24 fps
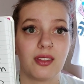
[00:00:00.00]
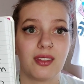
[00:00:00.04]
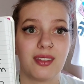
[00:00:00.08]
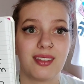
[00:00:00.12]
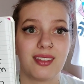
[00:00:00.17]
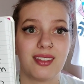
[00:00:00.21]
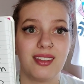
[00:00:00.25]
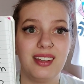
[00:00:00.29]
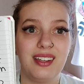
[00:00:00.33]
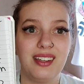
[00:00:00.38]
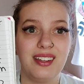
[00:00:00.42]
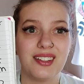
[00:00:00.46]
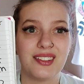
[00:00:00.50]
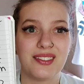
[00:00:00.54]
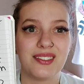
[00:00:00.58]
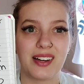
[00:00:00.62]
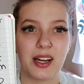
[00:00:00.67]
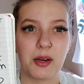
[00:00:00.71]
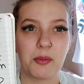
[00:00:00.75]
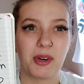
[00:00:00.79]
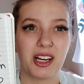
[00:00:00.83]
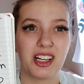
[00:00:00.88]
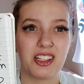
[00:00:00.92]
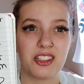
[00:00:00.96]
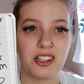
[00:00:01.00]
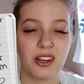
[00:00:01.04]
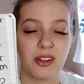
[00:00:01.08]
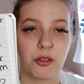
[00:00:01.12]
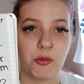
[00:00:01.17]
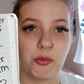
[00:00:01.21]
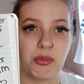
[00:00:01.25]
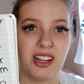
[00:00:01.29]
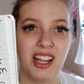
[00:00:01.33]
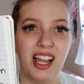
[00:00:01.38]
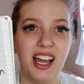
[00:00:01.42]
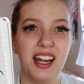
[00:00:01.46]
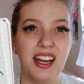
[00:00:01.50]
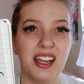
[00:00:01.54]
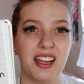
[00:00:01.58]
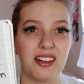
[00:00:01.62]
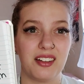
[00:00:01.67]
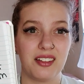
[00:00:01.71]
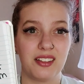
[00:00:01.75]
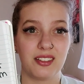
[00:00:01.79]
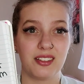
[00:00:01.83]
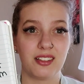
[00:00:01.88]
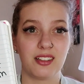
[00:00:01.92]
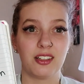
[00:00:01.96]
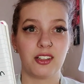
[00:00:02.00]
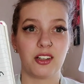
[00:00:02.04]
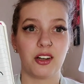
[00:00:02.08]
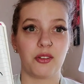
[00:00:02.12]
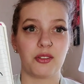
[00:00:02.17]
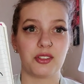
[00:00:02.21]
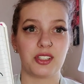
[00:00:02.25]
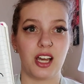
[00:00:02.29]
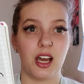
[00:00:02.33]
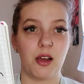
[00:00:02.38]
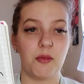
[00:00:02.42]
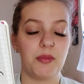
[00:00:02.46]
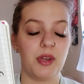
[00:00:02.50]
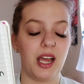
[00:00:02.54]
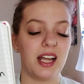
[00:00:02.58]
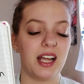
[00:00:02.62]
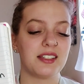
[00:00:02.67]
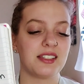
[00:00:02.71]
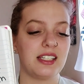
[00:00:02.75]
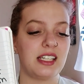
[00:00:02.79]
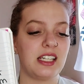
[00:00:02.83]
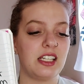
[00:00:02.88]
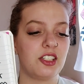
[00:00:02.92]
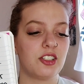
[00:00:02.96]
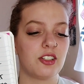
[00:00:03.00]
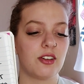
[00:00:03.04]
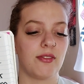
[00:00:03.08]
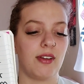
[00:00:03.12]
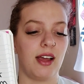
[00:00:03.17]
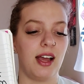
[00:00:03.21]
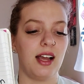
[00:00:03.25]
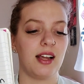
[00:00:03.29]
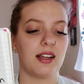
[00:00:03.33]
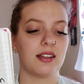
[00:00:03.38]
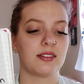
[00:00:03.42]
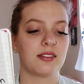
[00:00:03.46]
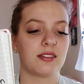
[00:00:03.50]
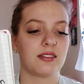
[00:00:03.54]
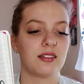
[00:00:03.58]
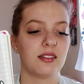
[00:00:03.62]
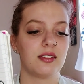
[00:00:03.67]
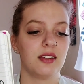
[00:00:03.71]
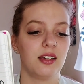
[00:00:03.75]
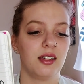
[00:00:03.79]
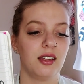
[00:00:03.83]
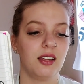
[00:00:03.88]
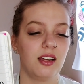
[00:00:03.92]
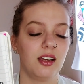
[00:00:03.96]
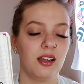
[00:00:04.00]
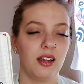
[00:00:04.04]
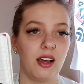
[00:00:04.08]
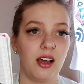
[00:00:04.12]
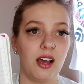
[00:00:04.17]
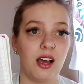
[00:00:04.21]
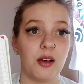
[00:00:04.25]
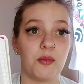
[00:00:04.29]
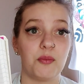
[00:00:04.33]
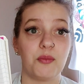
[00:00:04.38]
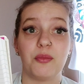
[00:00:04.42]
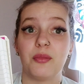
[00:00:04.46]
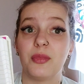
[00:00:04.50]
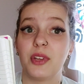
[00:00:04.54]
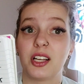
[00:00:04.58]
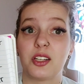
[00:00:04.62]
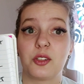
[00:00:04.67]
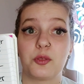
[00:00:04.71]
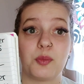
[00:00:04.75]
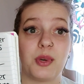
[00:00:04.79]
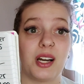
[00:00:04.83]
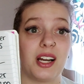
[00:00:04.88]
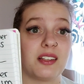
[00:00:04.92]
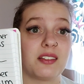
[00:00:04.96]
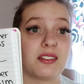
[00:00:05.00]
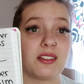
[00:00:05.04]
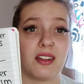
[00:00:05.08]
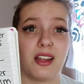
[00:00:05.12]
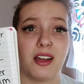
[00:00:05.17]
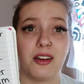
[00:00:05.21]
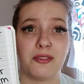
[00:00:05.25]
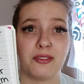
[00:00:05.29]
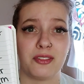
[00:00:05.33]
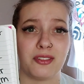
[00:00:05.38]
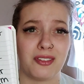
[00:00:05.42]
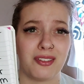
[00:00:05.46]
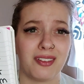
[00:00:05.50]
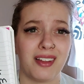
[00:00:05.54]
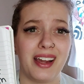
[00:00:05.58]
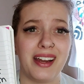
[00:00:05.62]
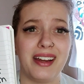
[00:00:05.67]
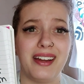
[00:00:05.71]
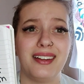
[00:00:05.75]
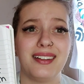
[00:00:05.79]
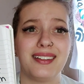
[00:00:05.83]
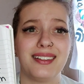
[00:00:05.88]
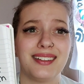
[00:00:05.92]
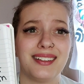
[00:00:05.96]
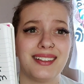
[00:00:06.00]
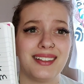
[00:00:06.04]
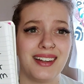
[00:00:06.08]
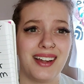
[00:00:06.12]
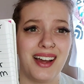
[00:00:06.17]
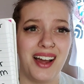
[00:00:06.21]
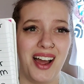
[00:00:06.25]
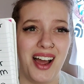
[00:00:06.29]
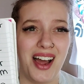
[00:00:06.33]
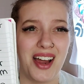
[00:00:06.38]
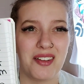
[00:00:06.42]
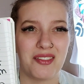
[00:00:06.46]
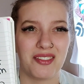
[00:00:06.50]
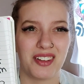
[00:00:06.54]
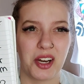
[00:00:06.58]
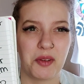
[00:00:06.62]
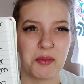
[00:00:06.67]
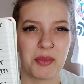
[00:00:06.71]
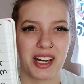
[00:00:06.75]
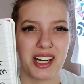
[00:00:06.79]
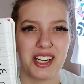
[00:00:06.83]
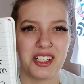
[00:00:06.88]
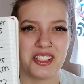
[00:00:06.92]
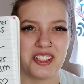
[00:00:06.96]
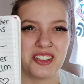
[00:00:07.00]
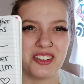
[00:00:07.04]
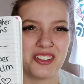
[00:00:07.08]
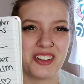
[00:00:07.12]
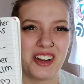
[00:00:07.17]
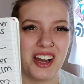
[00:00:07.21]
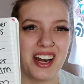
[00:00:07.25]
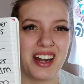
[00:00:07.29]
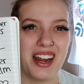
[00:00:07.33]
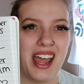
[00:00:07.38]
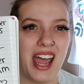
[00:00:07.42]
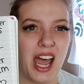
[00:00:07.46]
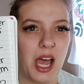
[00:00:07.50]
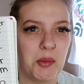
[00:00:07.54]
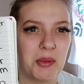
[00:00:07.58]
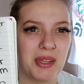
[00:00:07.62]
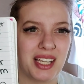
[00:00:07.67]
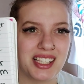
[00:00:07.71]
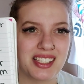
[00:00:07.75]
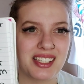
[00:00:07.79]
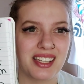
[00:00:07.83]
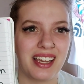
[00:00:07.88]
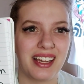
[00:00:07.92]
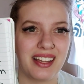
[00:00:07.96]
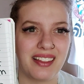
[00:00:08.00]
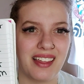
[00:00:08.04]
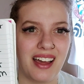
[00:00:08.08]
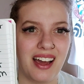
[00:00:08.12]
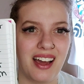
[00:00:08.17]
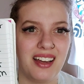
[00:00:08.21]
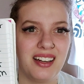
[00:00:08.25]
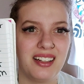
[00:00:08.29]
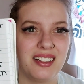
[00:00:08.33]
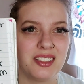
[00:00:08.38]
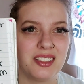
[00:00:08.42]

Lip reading: the vibration of the planet goes up as each of us express love, light, high vibrational kind of habits like that.